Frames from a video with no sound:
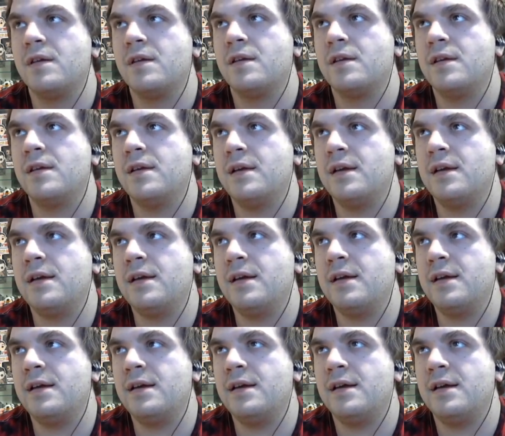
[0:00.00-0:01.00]

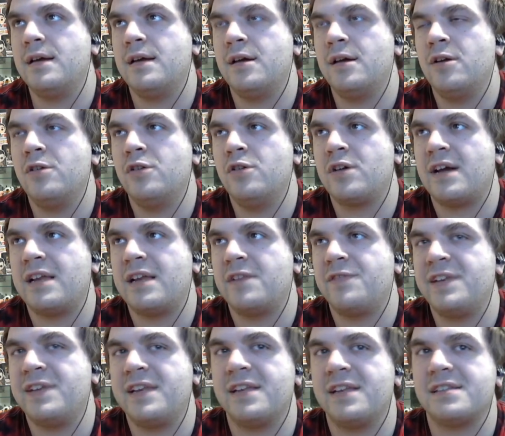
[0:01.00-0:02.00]
Yay. Oh look, I
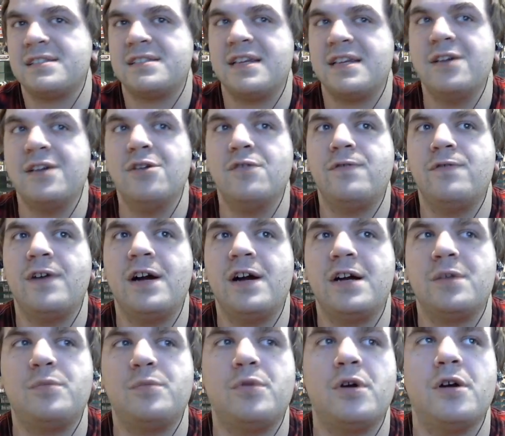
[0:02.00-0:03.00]
defeated a single
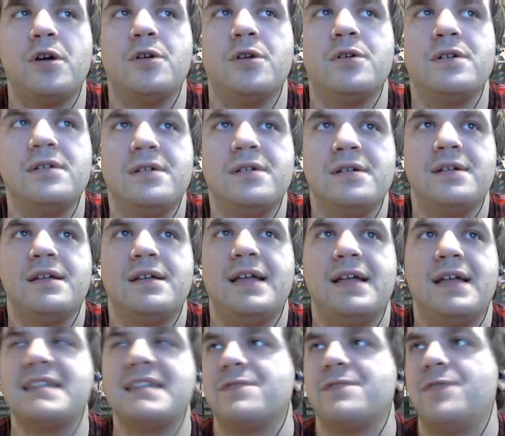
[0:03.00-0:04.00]
fire bro.
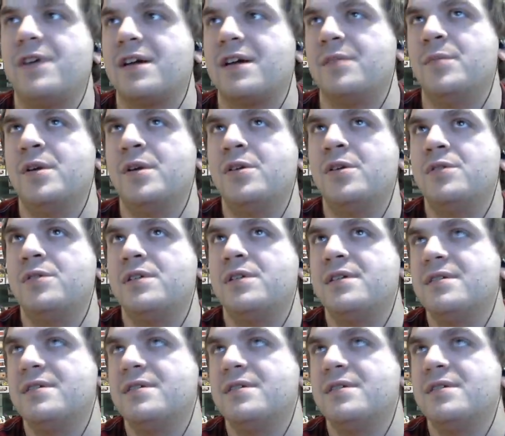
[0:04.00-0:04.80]
That's a fucking moon.